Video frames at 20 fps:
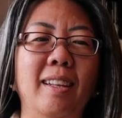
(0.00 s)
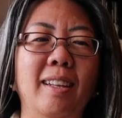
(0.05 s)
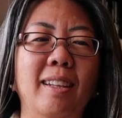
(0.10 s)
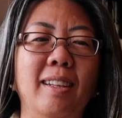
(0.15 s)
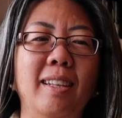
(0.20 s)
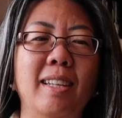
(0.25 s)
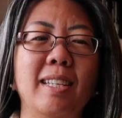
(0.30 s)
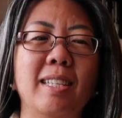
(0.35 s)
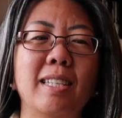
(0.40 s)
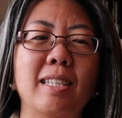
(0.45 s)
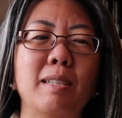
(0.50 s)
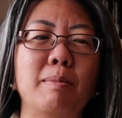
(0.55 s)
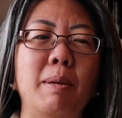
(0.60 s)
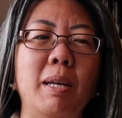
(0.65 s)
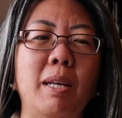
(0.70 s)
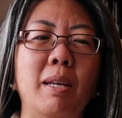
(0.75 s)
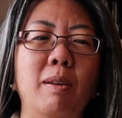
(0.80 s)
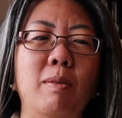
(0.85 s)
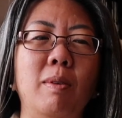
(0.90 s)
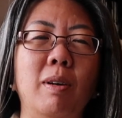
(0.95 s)

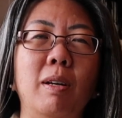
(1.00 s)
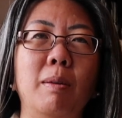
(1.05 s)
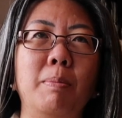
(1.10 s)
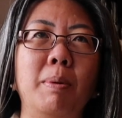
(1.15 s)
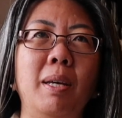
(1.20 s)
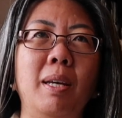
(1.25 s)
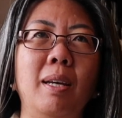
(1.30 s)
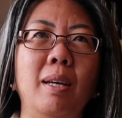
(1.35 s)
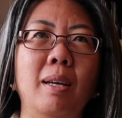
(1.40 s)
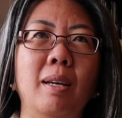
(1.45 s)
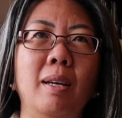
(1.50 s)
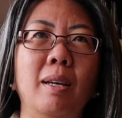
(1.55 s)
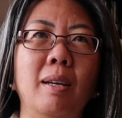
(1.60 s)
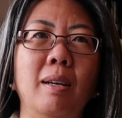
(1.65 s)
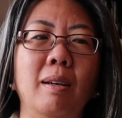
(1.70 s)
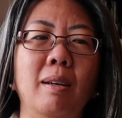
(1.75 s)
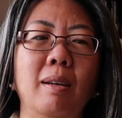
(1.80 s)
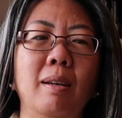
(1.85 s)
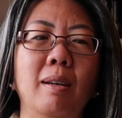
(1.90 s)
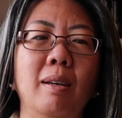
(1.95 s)

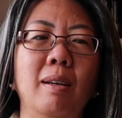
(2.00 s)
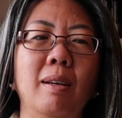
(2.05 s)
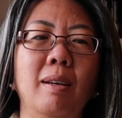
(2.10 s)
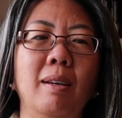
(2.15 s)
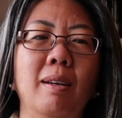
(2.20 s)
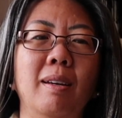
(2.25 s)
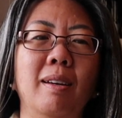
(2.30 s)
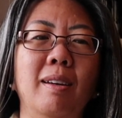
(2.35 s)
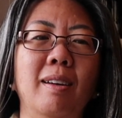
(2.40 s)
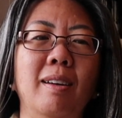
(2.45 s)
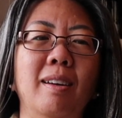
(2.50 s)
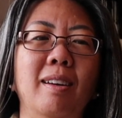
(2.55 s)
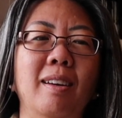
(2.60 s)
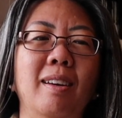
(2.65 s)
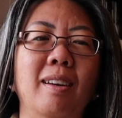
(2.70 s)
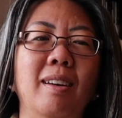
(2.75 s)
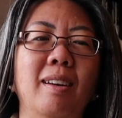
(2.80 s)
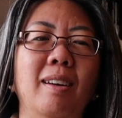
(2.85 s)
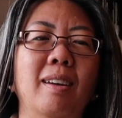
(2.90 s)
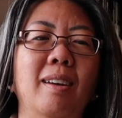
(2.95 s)

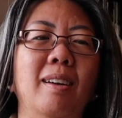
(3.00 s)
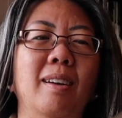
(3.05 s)
Nobody speaks.